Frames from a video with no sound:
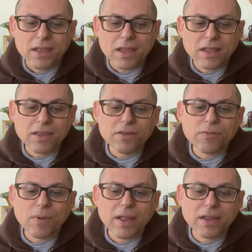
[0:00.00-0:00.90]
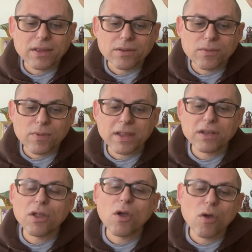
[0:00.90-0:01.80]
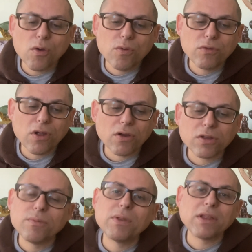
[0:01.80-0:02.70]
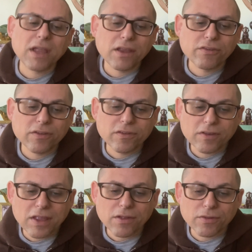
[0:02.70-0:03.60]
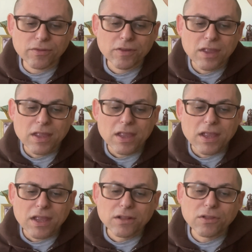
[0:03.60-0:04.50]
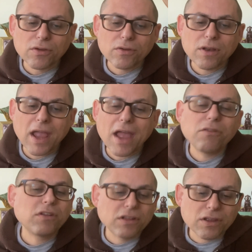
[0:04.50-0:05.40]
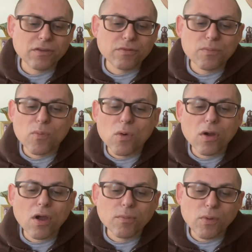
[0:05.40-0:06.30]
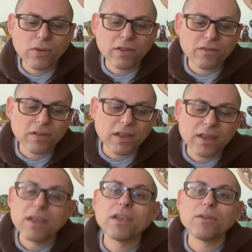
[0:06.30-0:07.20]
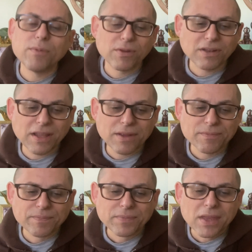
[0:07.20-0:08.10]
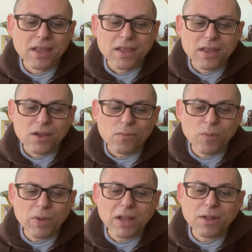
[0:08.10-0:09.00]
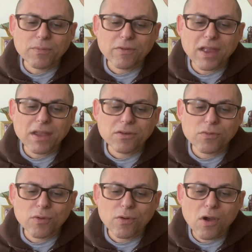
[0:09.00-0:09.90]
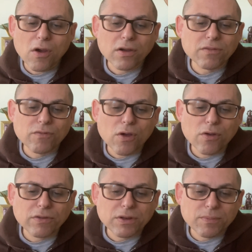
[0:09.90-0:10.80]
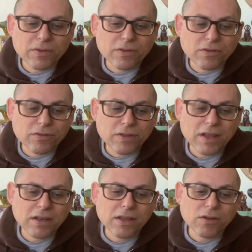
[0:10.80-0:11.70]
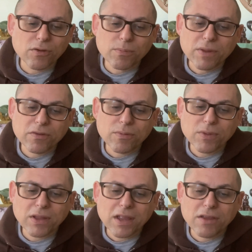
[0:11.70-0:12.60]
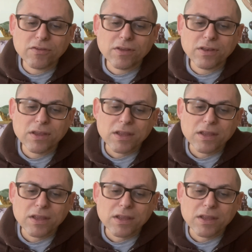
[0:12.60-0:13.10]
In this way, we can hone our communication skills and learn how to live more harmoniously in community. When we get upset or are involved in a misunderstanding or miscommunication,